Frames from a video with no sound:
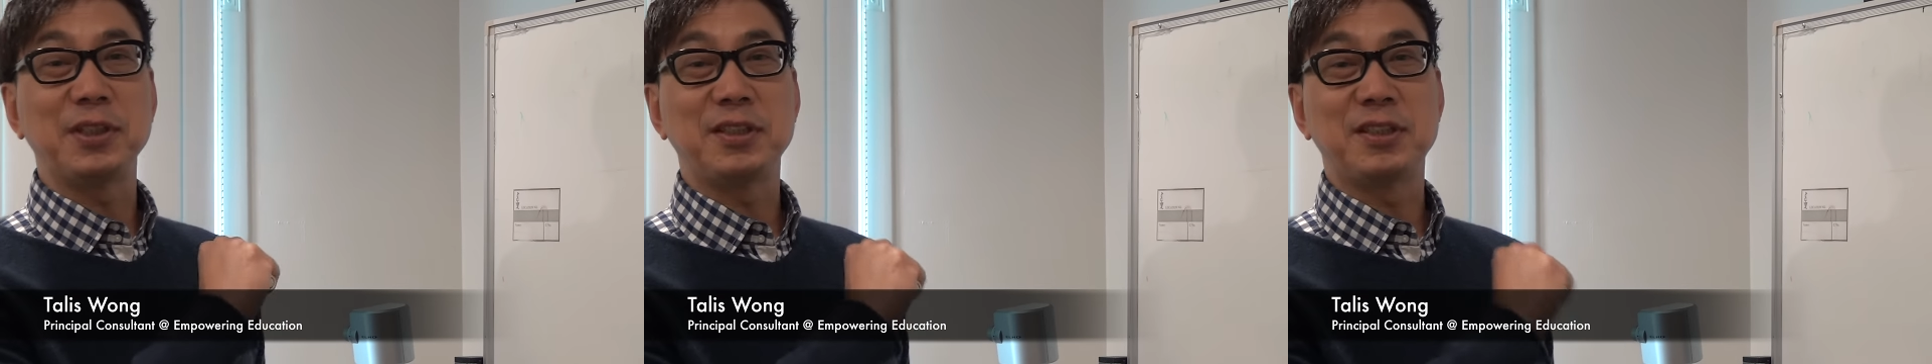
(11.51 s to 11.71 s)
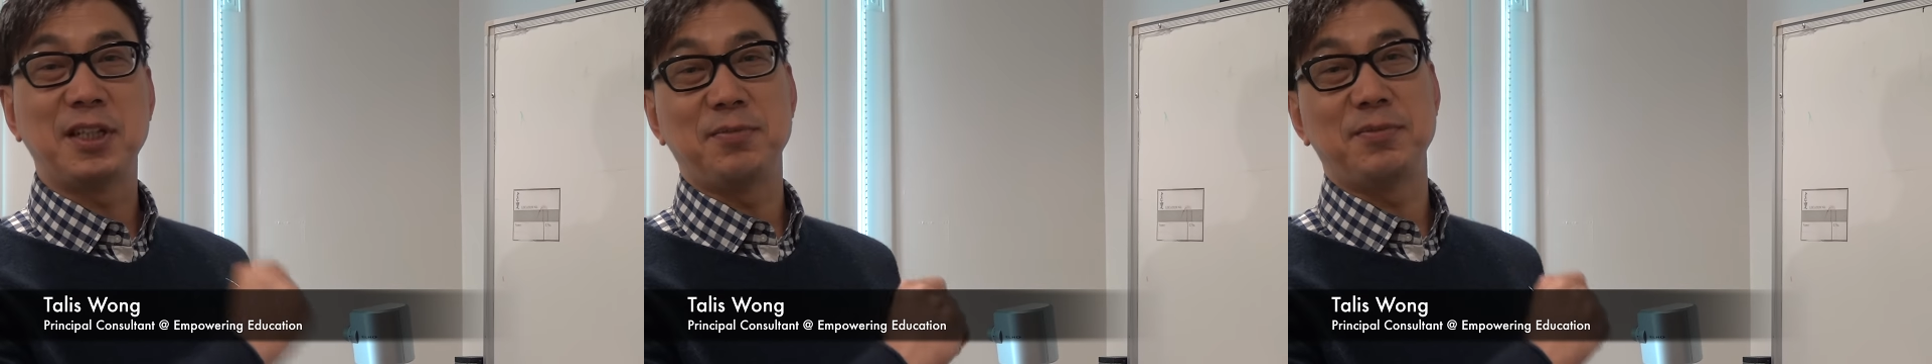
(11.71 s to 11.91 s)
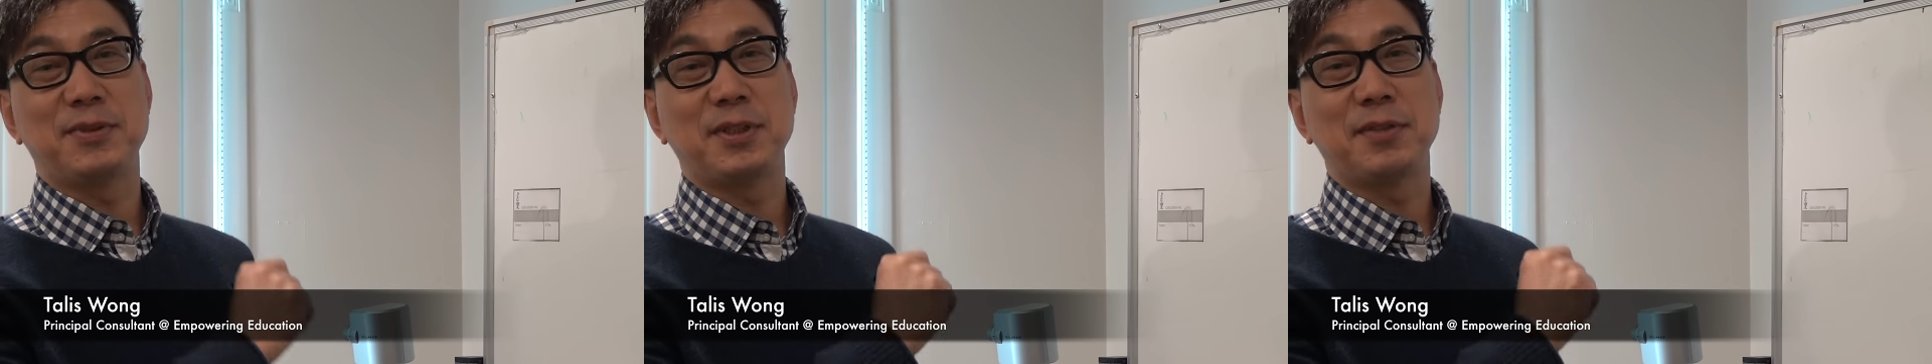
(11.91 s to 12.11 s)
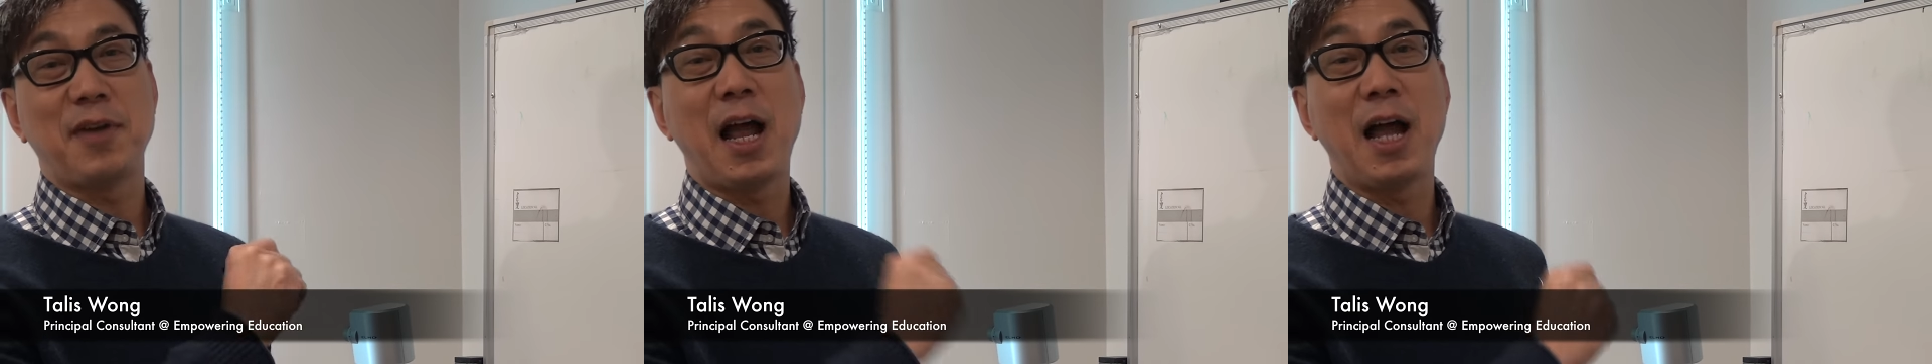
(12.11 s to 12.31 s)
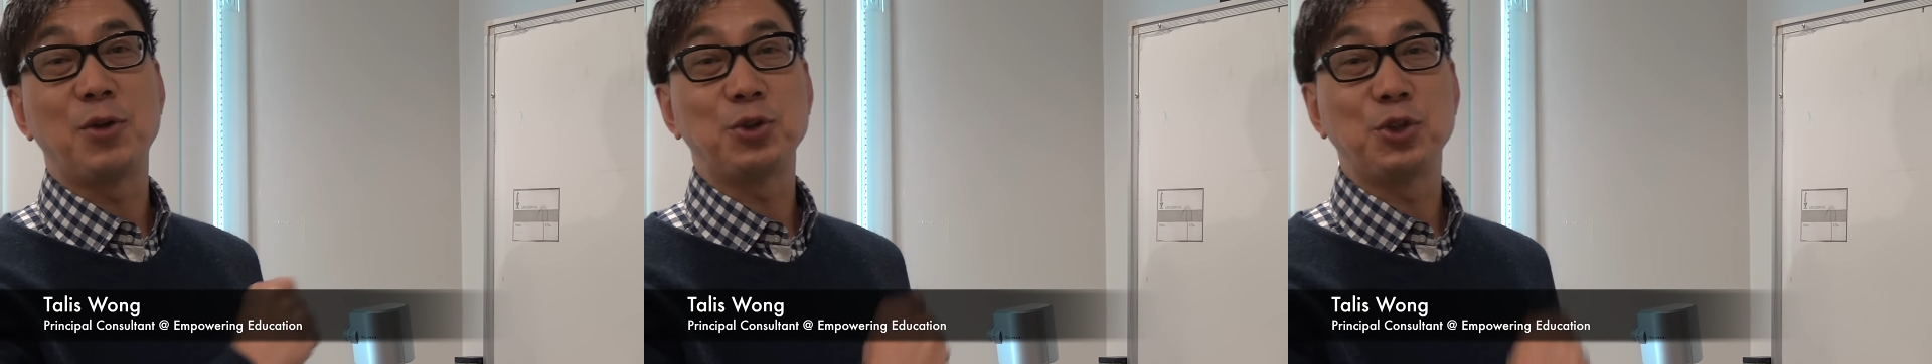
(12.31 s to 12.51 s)
the tips of
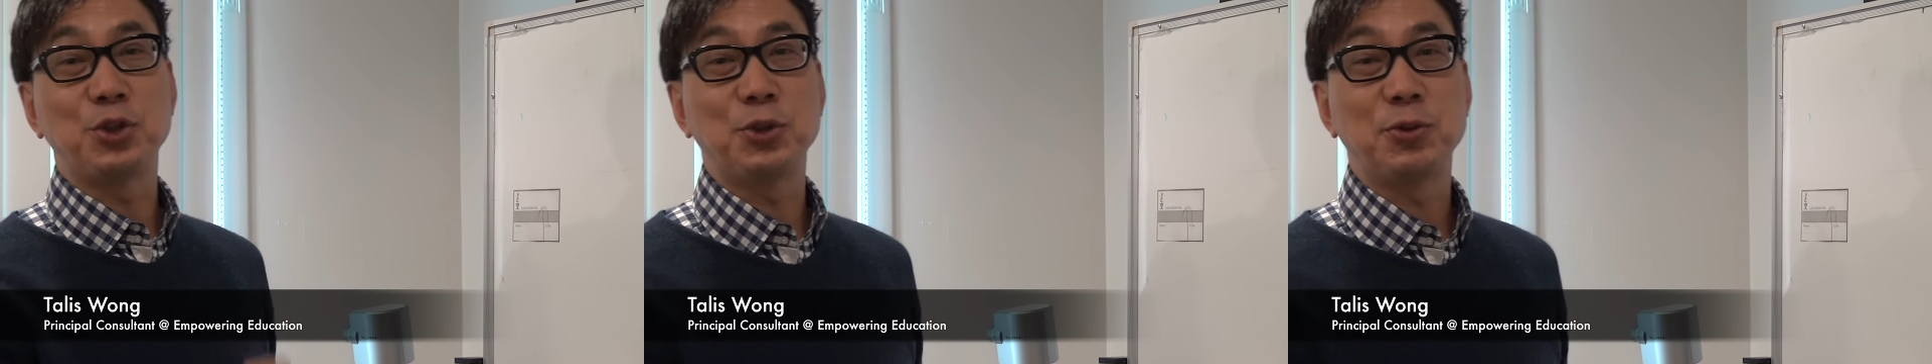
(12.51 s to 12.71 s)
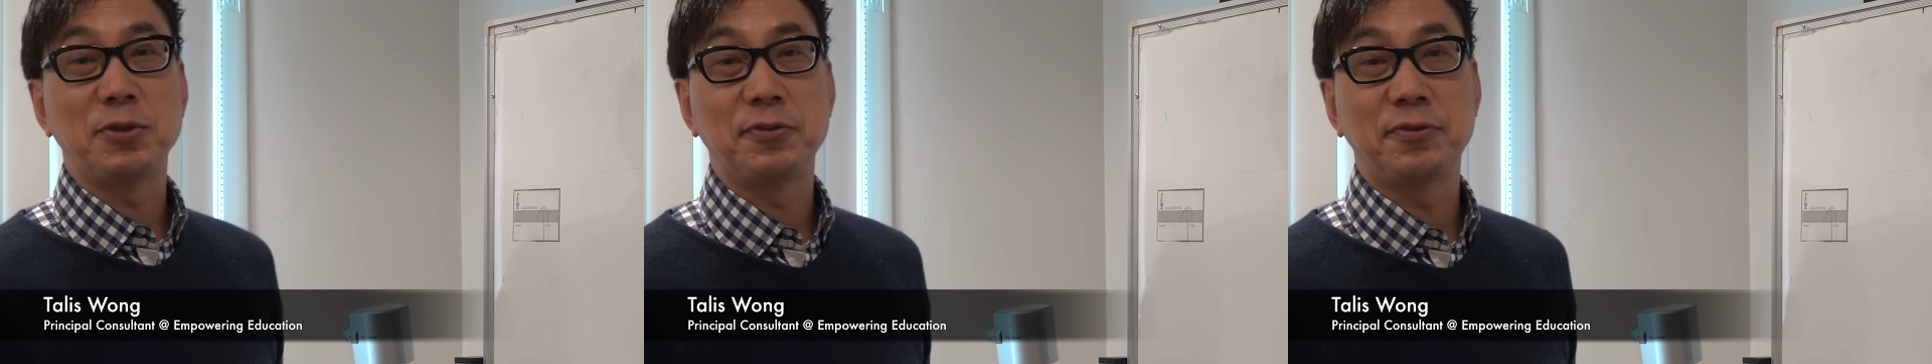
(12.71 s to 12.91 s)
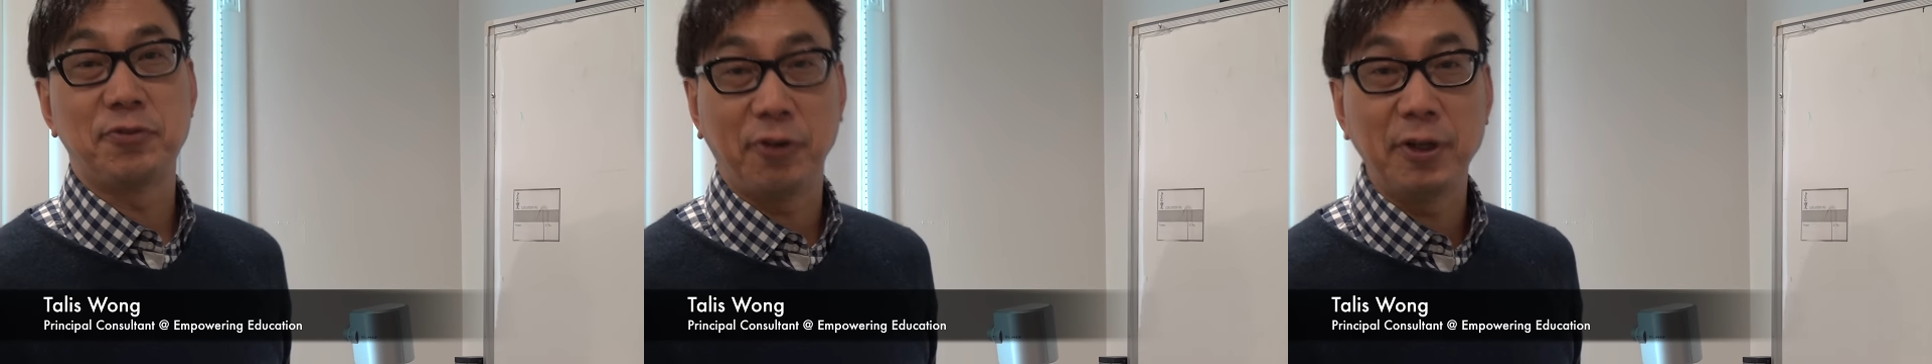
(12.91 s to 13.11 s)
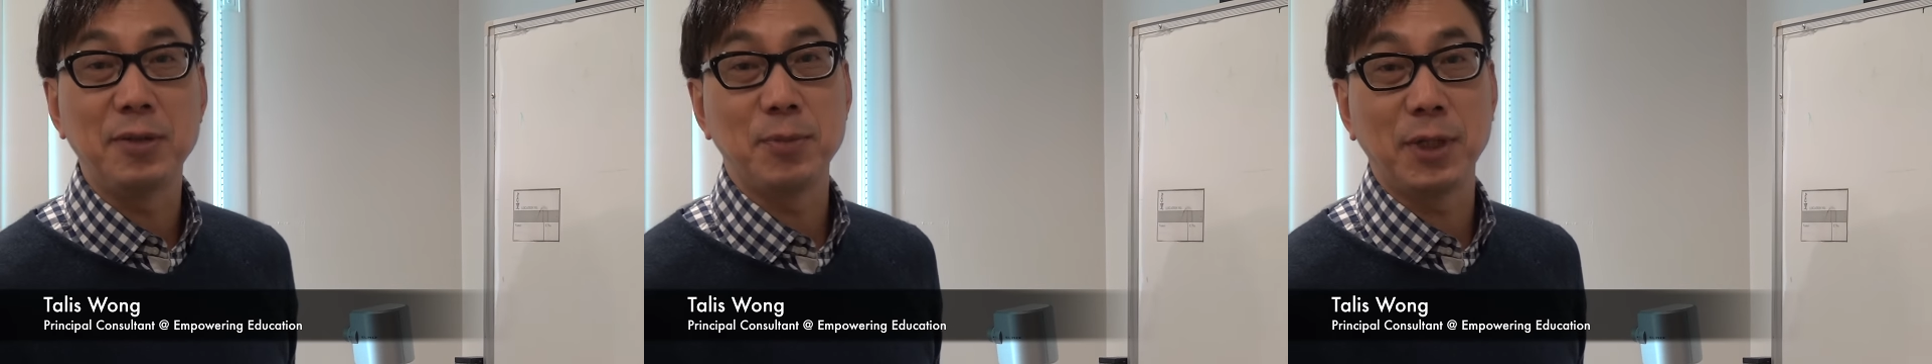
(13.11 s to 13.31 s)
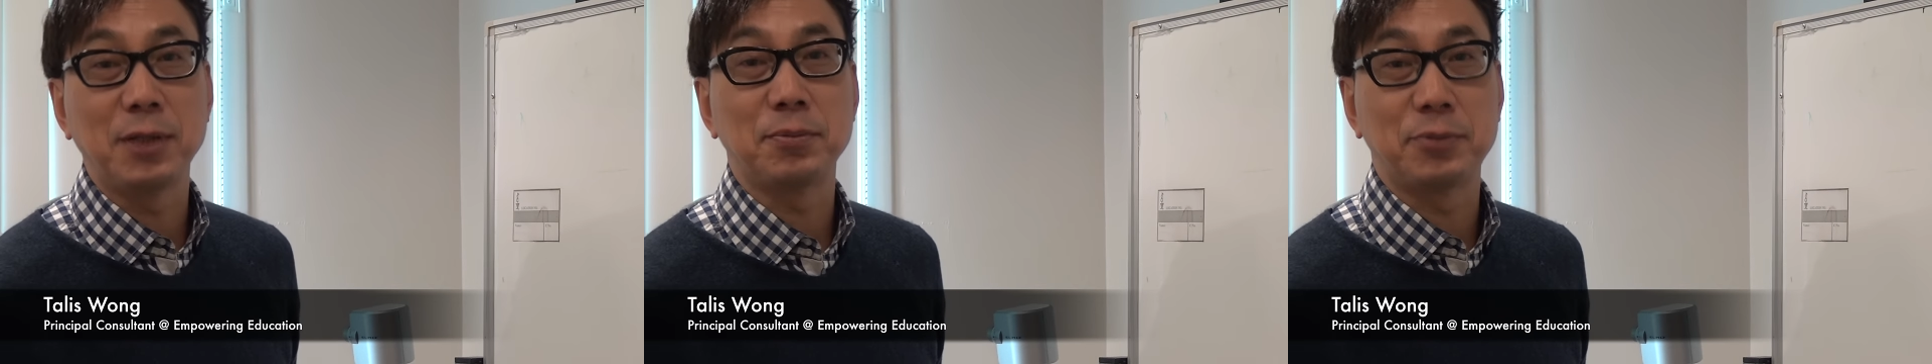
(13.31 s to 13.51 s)
how to do a three
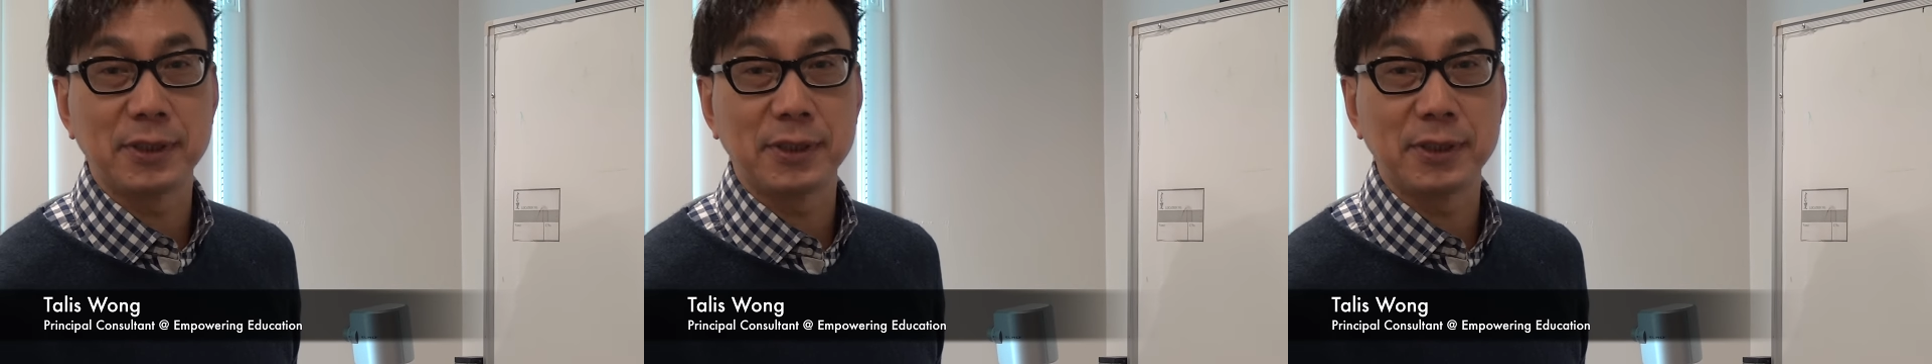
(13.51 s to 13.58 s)
minute